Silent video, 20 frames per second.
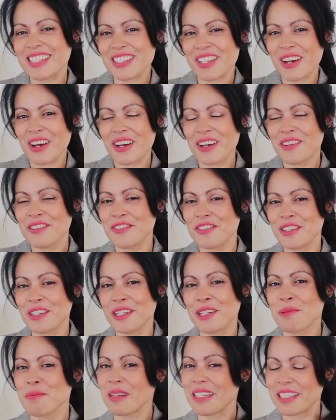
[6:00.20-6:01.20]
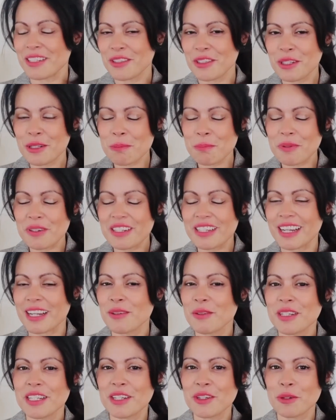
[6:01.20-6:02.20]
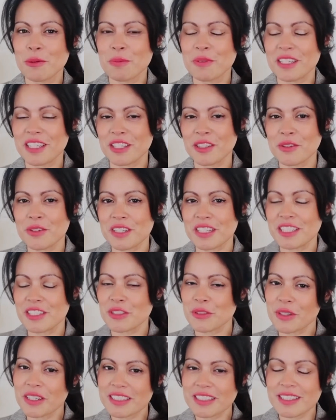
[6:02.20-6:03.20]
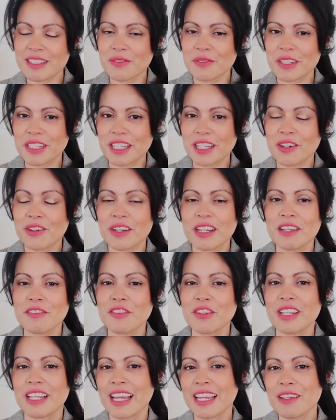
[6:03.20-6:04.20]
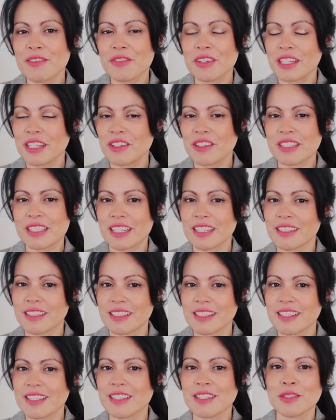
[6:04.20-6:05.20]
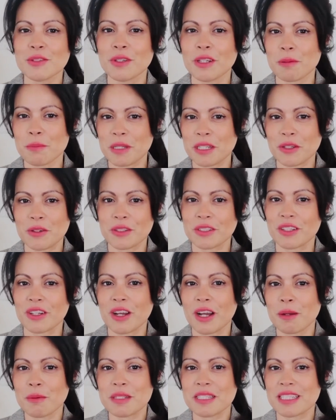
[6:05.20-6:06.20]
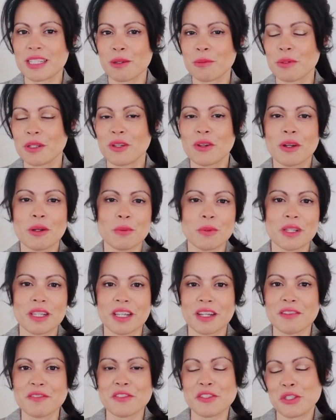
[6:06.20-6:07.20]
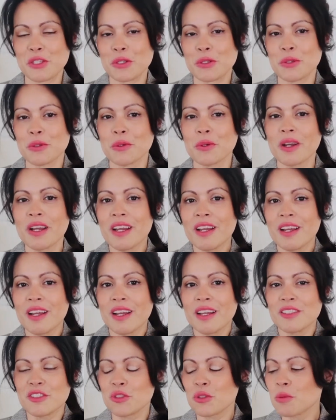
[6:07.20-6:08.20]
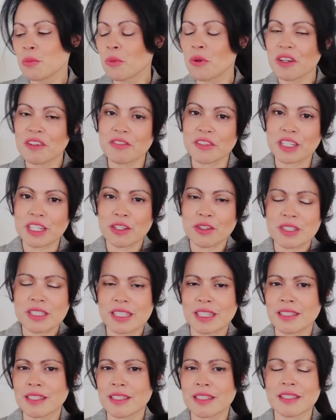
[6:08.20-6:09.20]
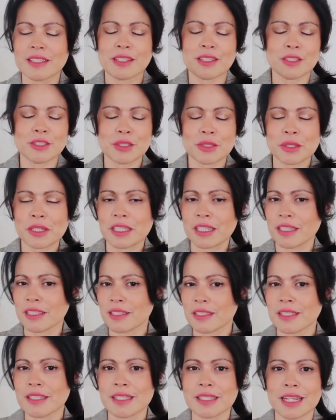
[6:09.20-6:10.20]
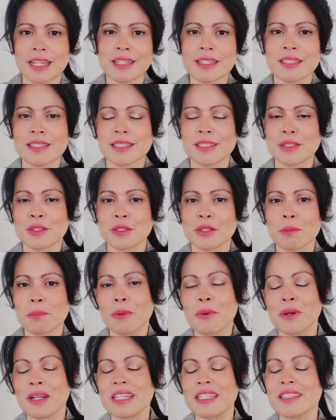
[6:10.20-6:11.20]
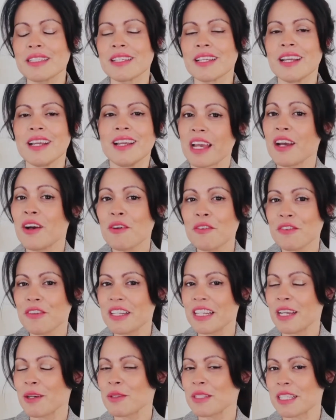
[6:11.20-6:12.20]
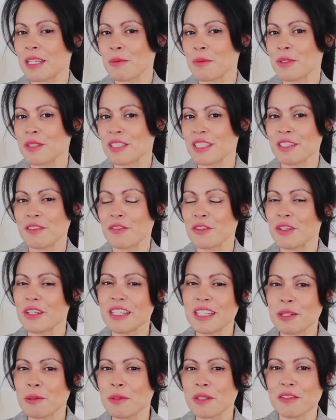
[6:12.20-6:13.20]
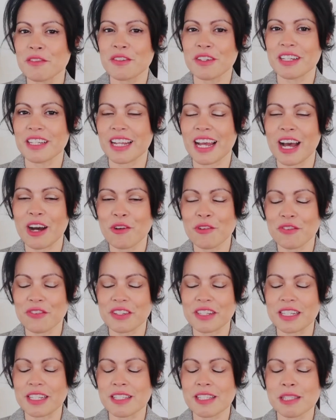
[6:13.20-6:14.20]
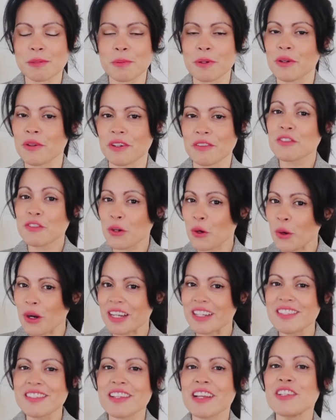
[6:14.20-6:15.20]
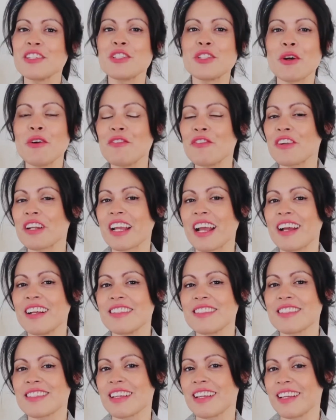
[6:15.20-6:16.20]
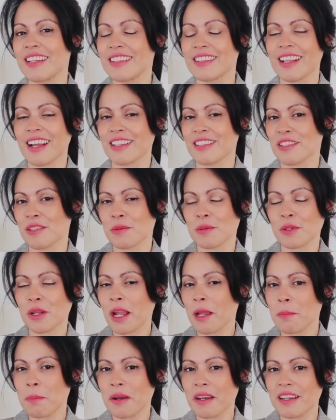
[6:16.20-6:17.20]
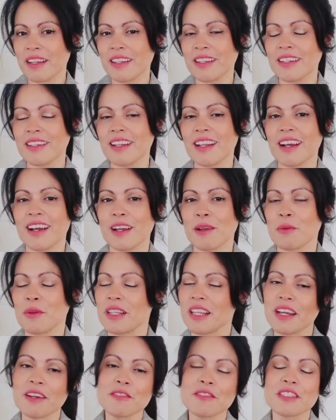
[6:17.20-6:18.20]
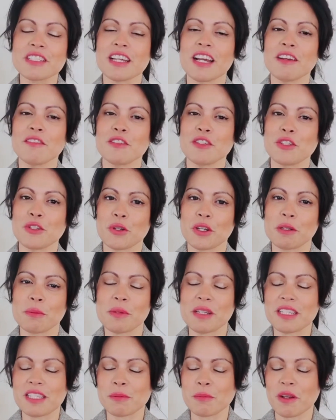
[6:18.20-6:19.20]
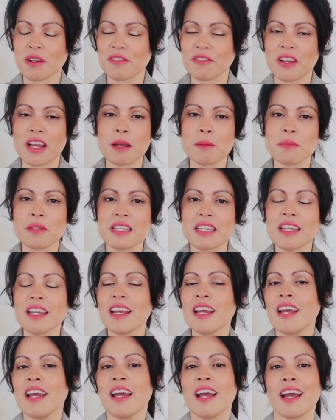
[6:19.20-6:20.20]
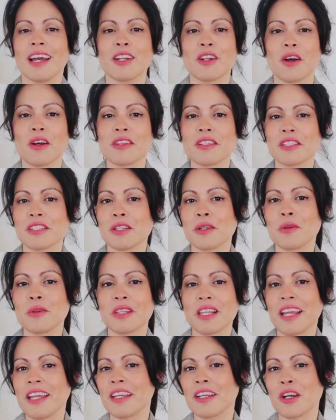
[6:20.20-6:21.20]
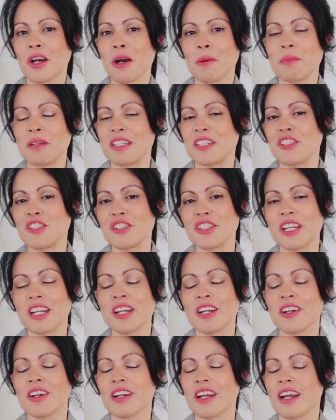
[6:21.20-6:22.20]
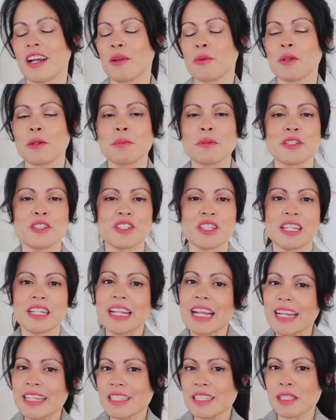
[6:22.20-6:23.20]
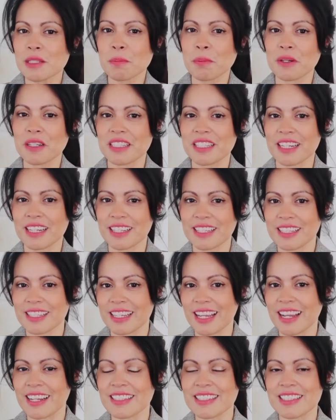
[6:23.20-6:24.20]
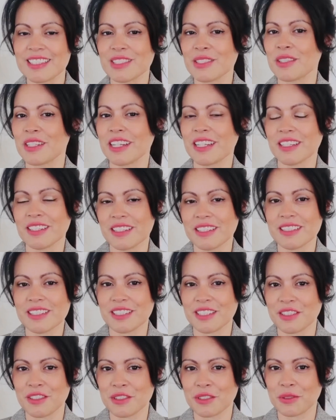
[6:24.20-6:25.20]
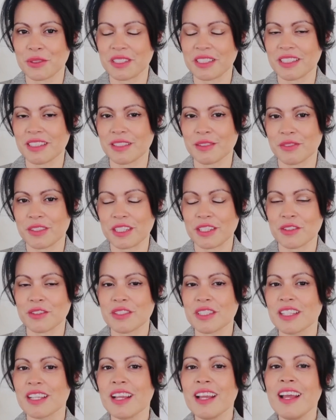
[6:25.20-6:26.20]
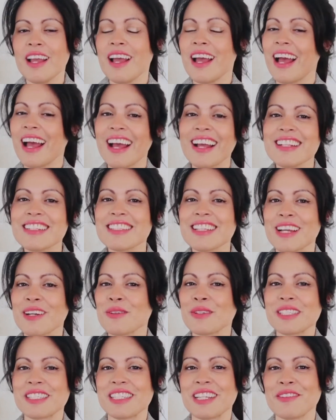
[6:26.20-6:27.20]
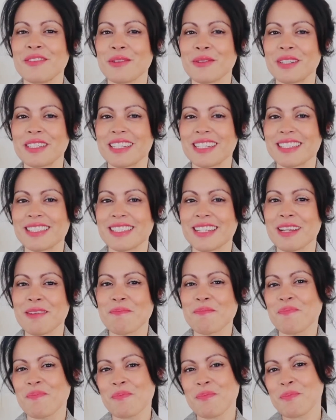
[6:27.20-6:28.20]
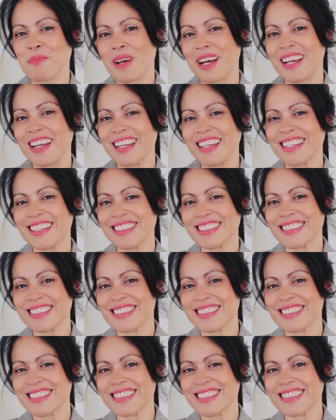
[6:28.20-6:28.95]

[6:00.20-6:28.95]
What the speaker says: that's all for my little lookbook. I really hope that you enjoyed this video. If you like videos like this, do let me know in the comments down below. I would love to do more videos like this that are short and concise and to the point. And hopefully I was able to give you a little bit of an outfit inspo. And of course, don't forget to hit that subscribe button. I would love to have you join my small family, and also like, comment, and share. I would appreciate any support that I can get so that I can continue doing these videos. And I will see everyone next time. Bye.